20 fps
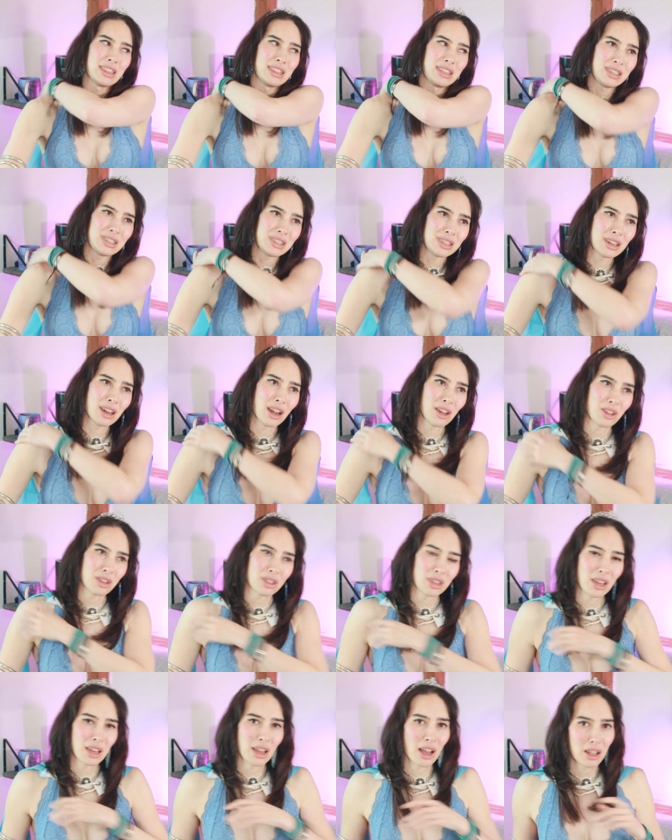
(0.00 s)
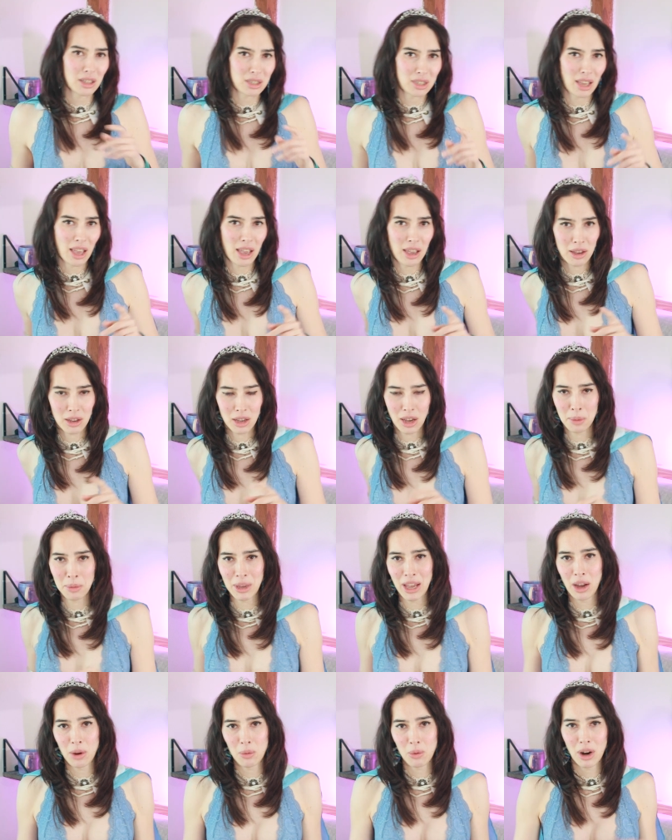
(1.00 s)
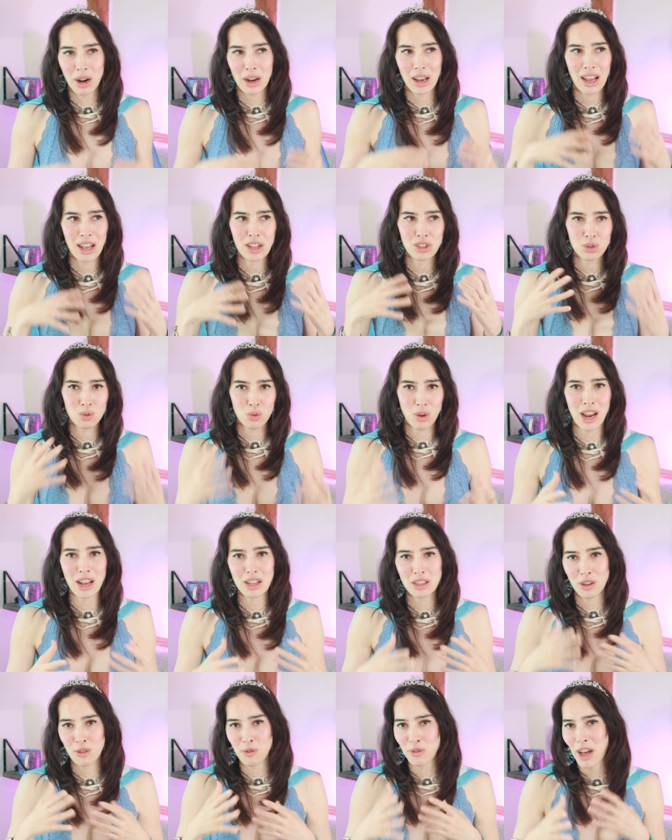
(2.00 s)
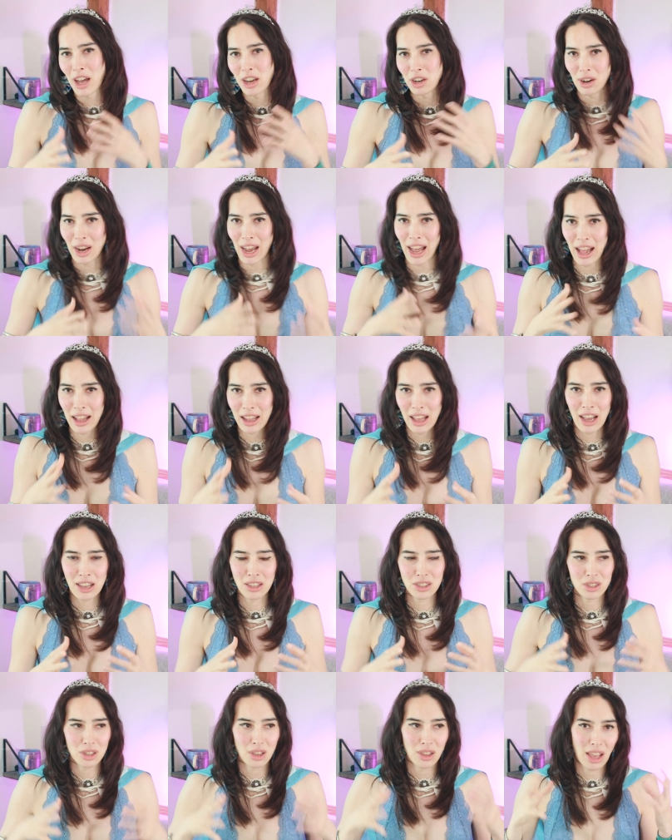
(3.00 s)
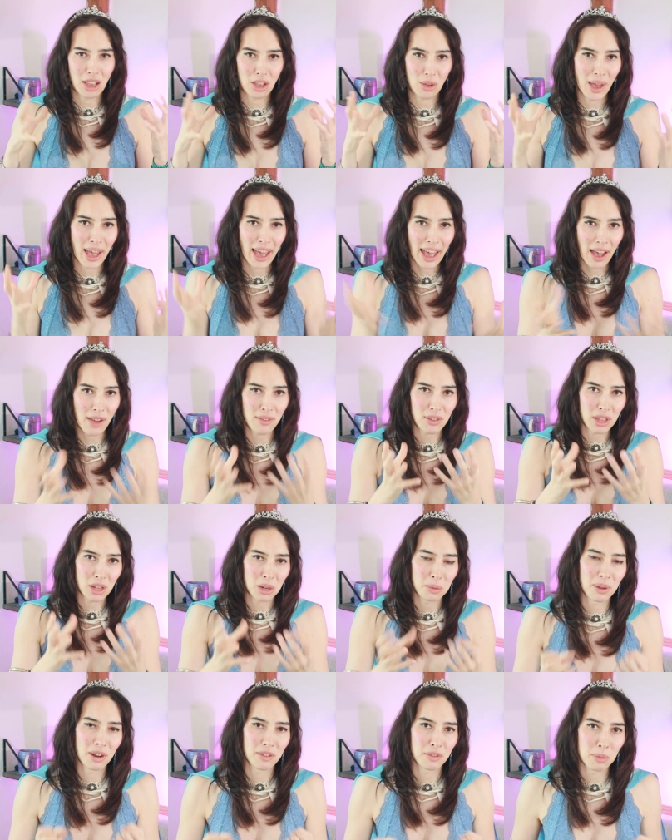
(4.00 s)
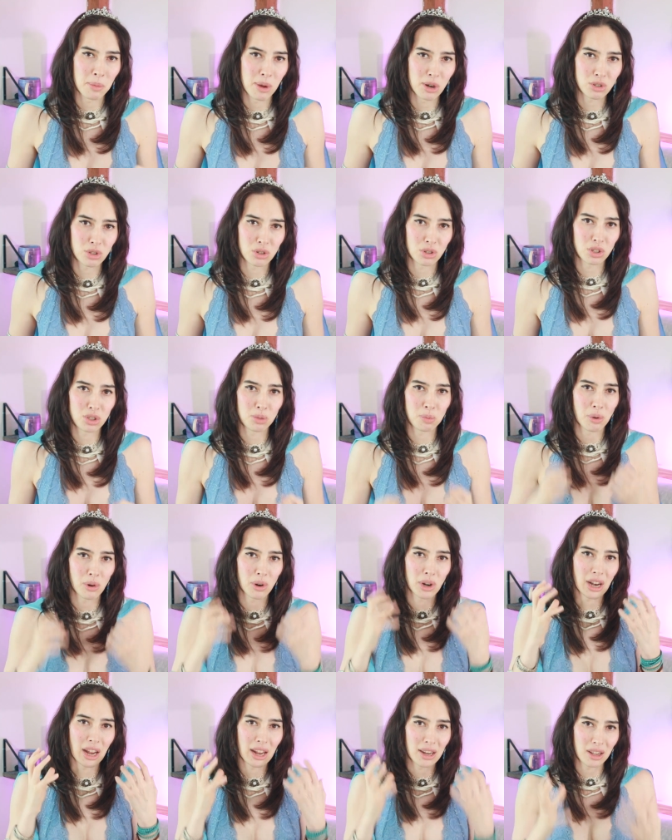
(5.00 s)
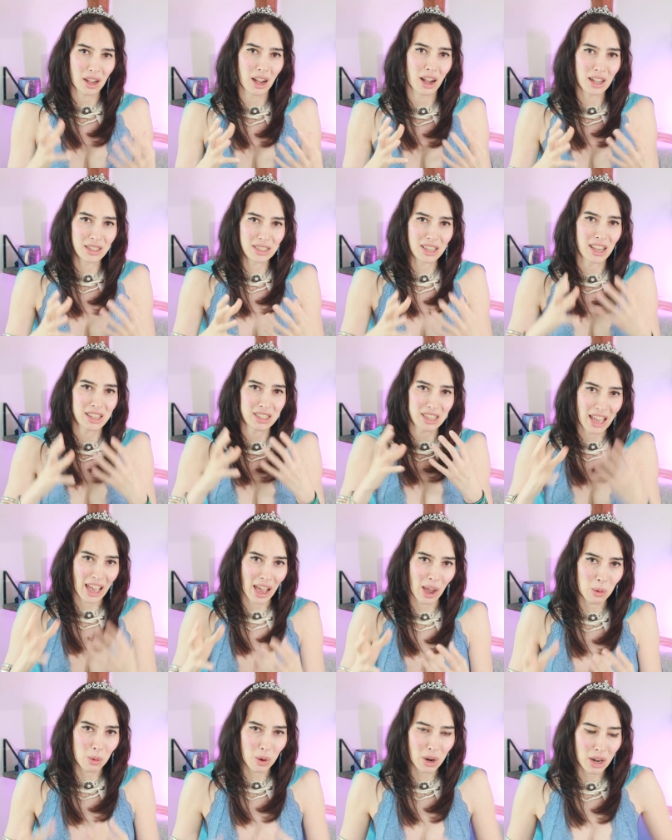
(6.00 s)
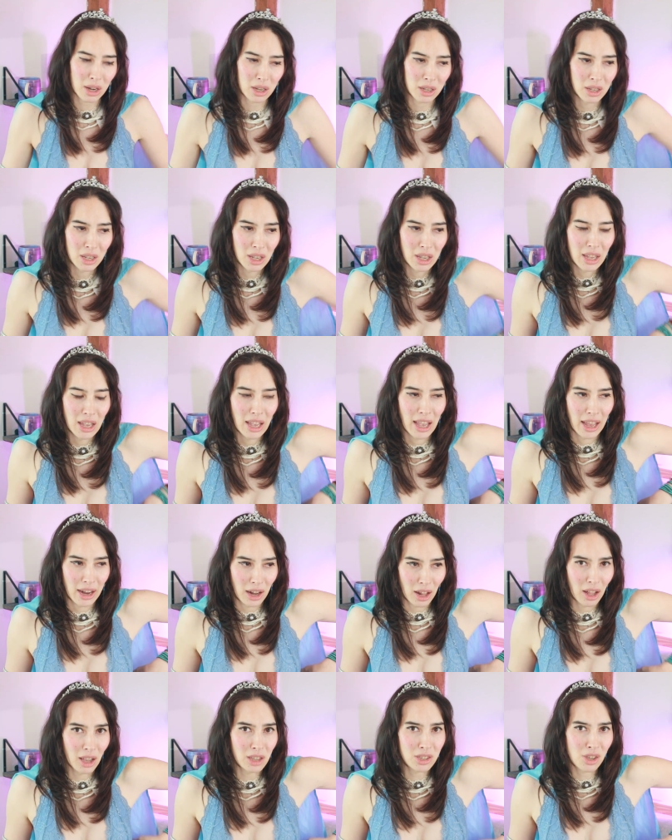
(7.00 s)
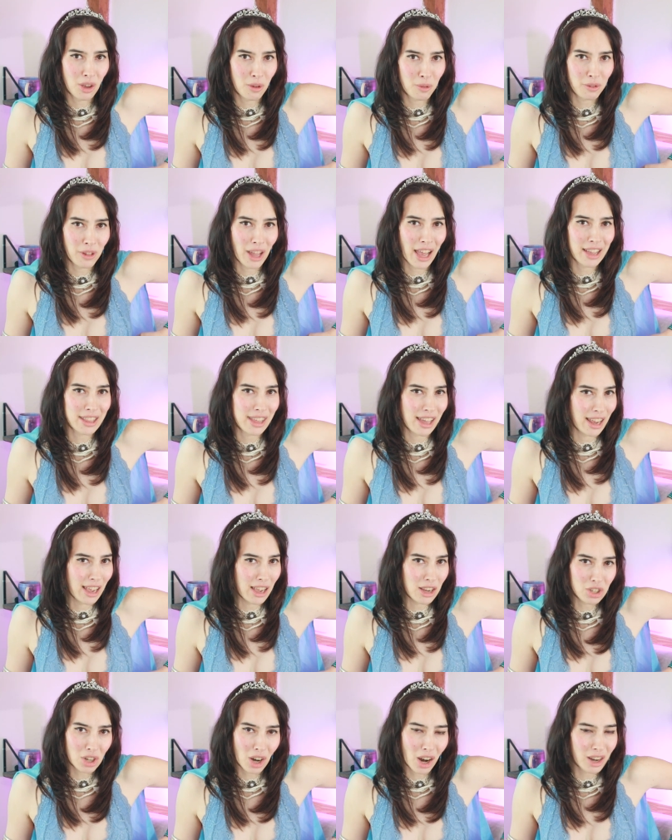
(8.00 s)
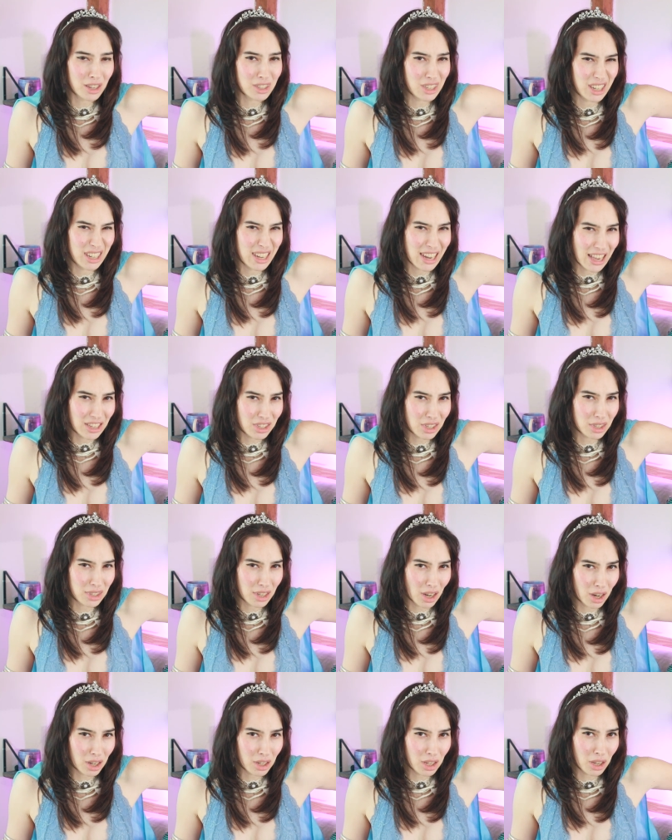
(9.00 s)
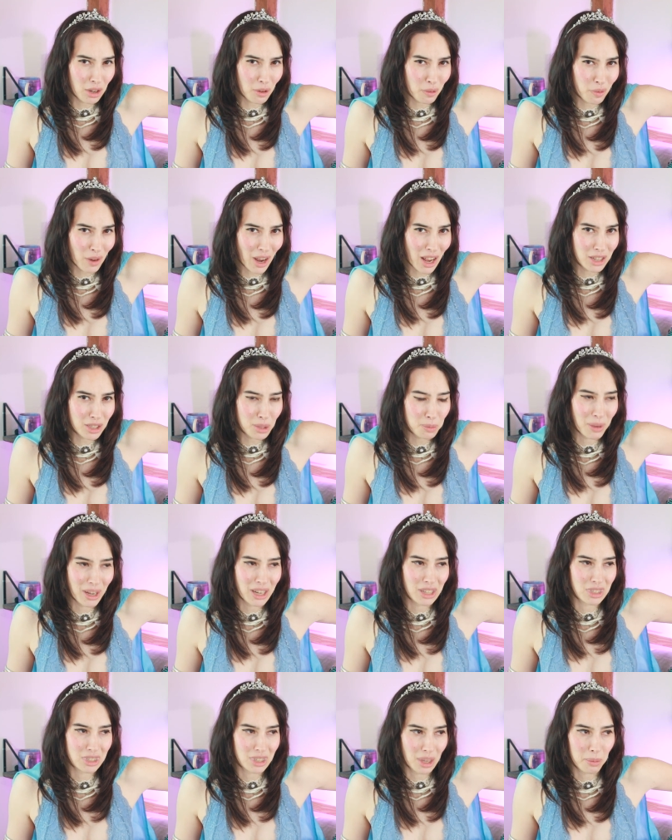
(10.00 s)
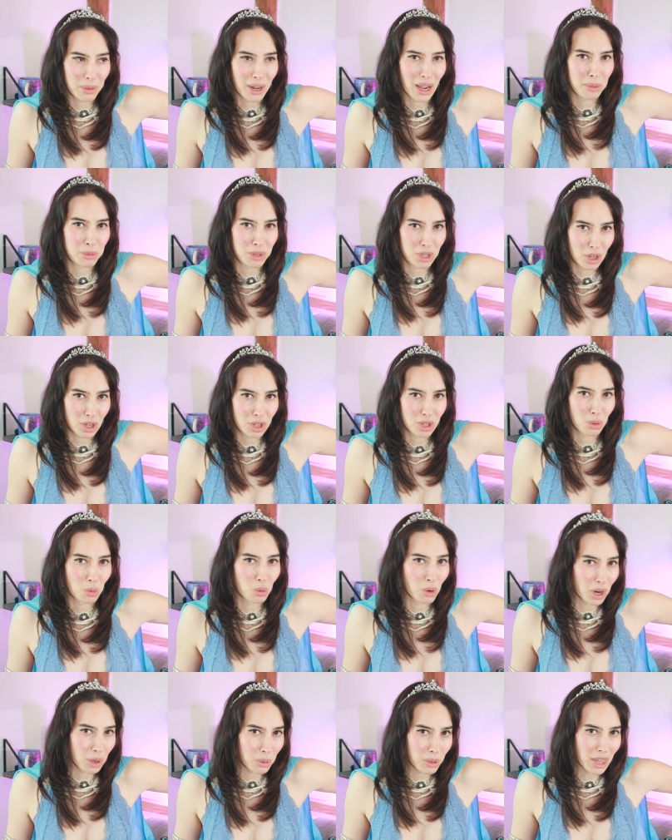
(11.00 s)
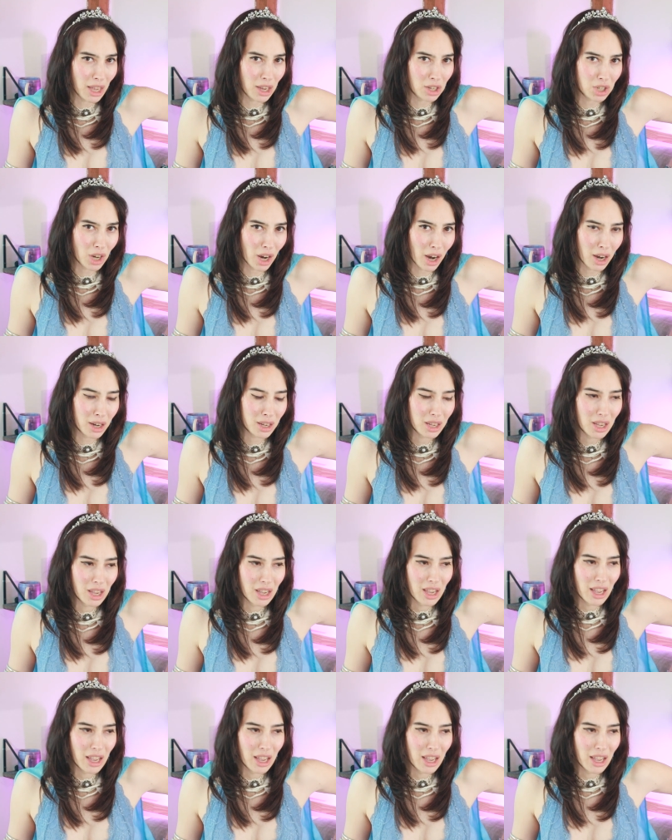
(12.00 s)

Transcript: This is another thing I'll say coming out at work. It's great to find your allies so that you have a little bit of emotional support and context at work. And I'll also flag that HR isn't necessarily your friend, but it's sometimes good to work with HR.